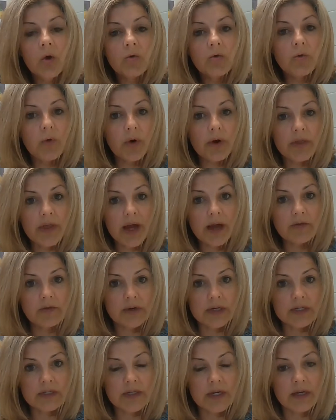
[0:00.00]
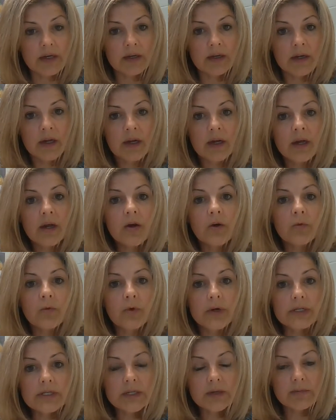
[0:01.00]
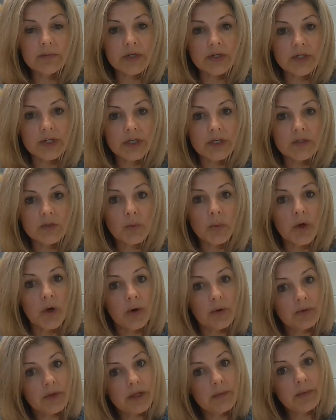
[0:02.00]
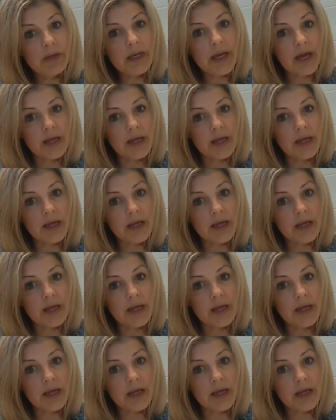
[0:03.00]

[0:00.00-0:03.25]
For that reason, resubmissions will only be